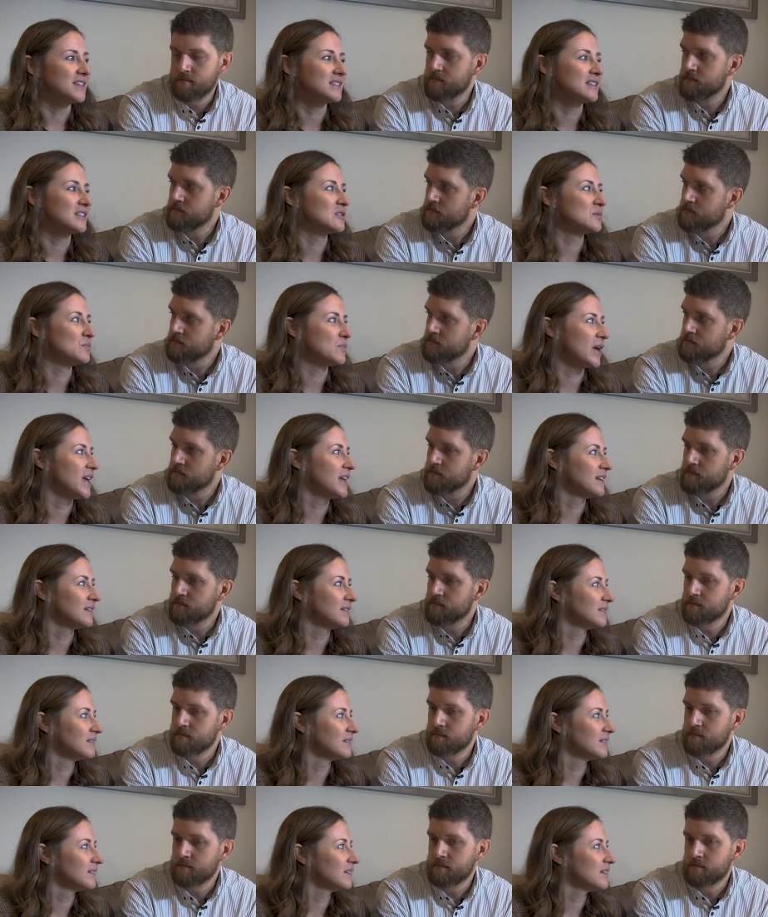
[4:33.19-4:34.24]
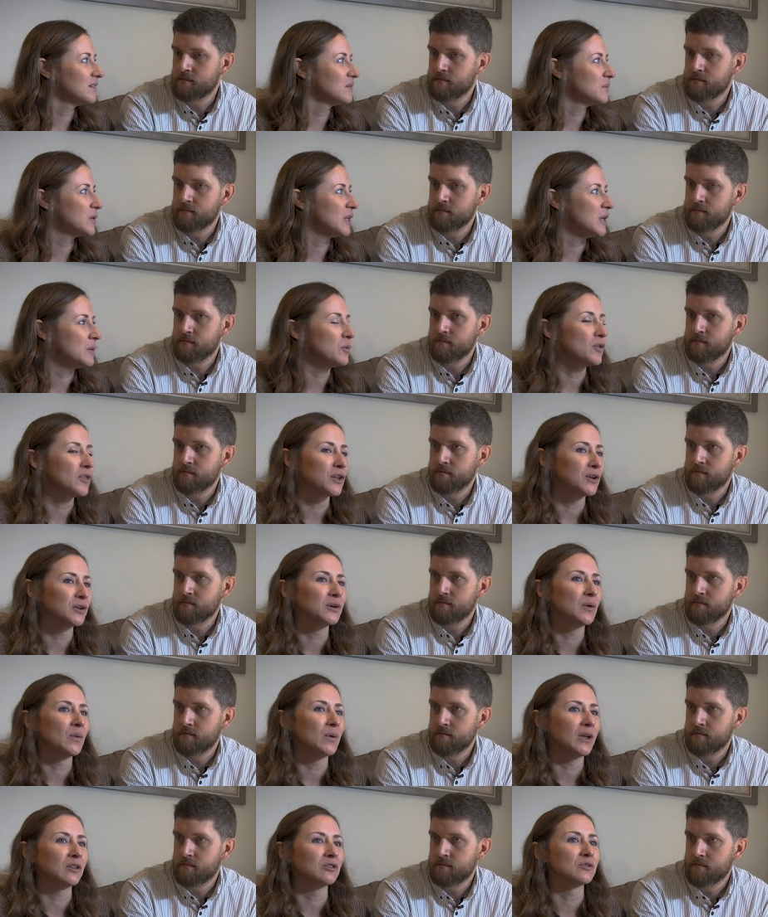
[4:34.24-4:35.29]
Speaker 1: this has been. And people that are
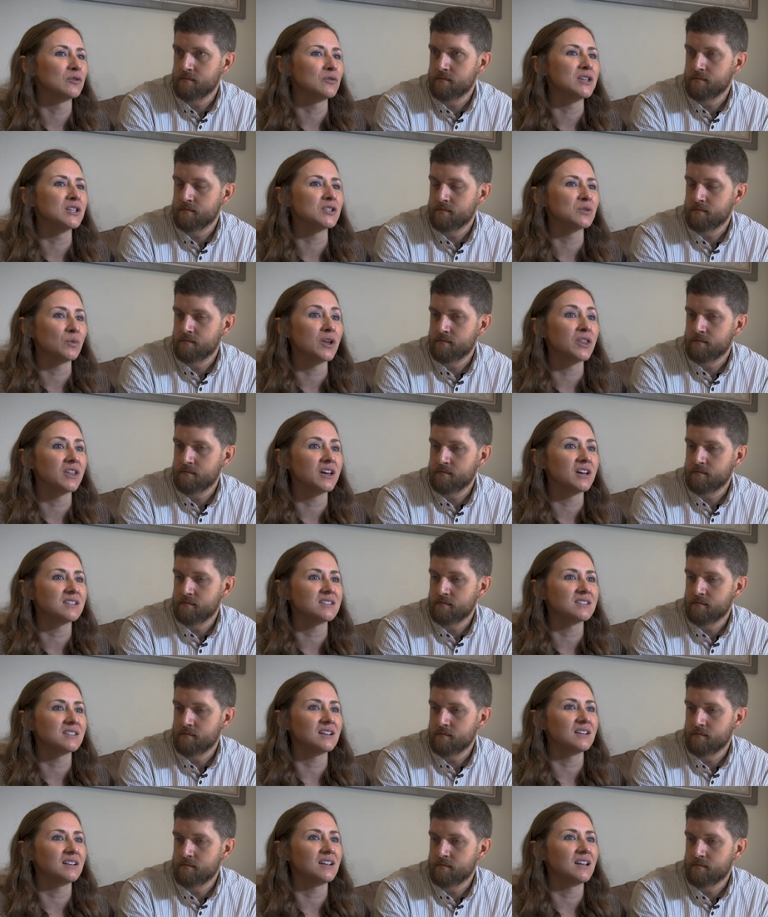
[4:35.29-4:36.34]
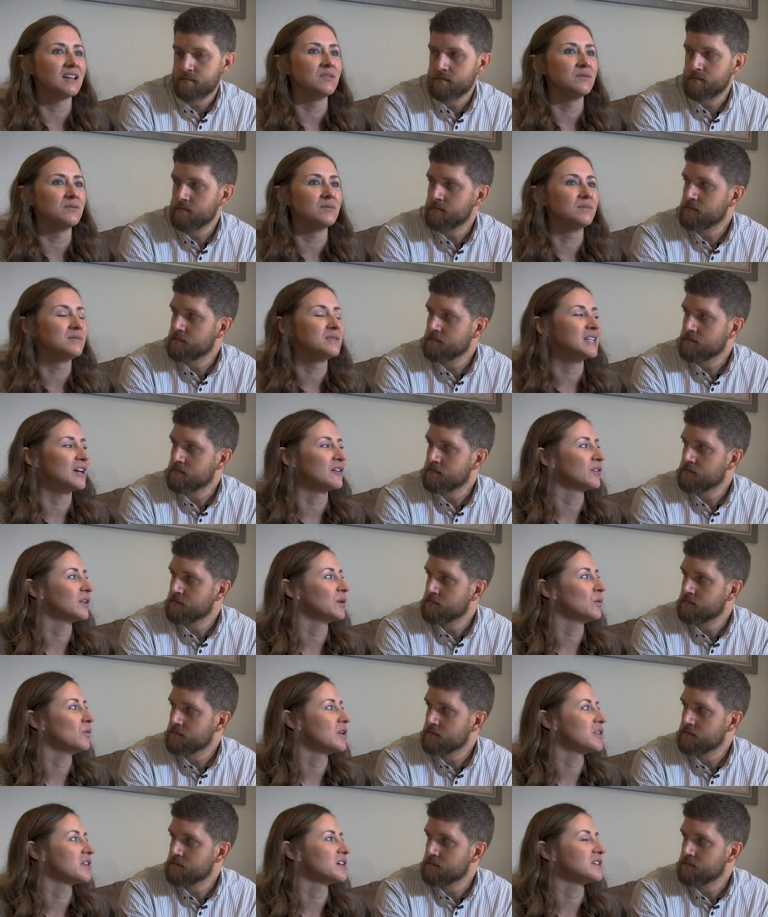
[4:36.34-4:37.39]
going through this with us, and, and definitely
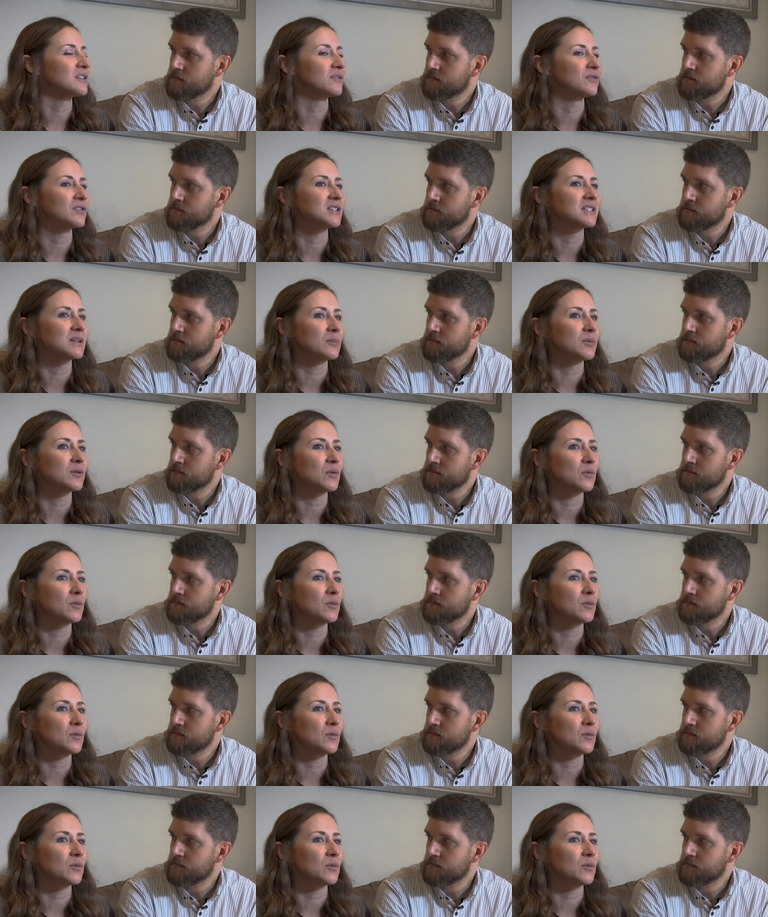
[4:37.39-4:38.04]
with us every step of